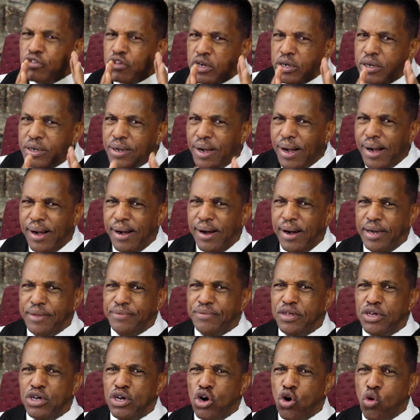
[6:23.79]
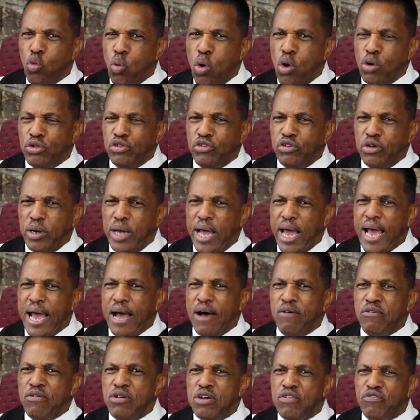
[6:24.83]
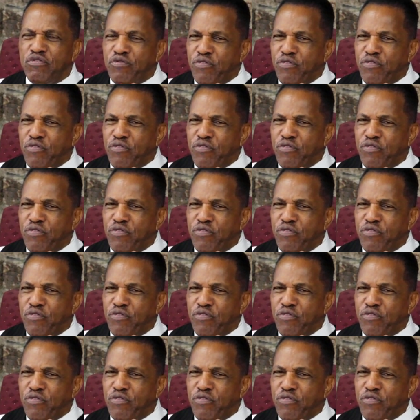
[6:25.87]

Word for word: See, God wants to have